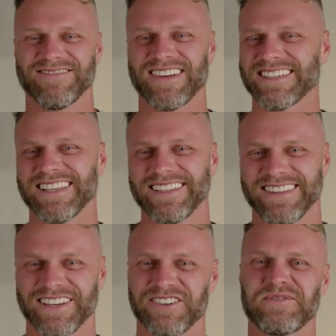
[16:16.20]
Because they
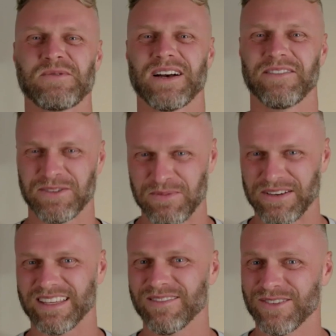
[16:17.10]
don't feel comfortable to
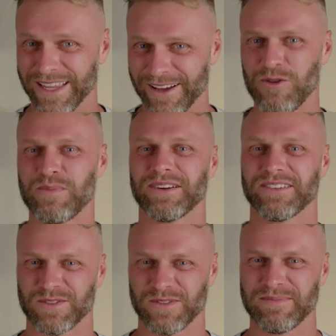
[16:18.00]
give you that open,
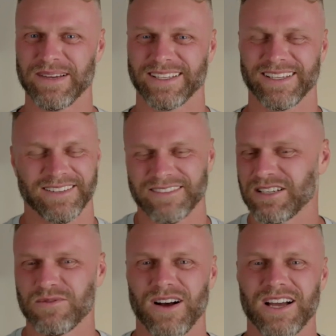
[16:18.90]
honest feedback yet. They're
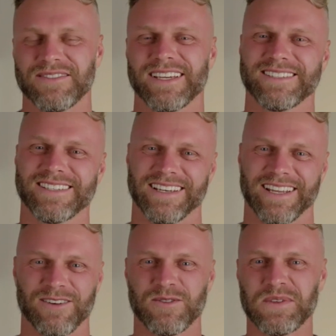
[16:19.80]
only 5 days in.
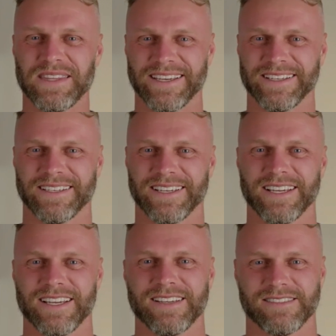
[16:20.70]
How could they?
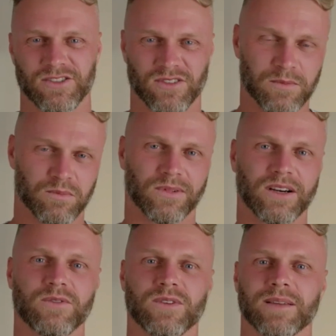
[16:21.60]
So try and
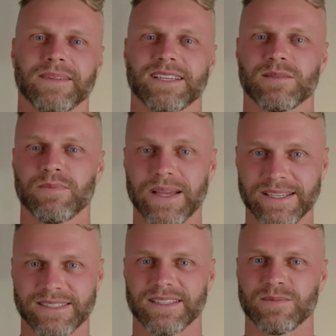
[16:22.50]
pre-frame that as
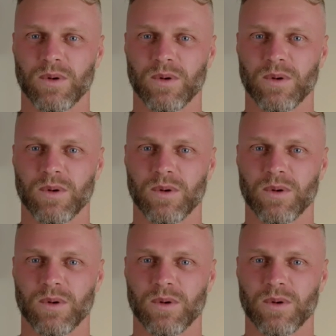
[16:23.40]
best as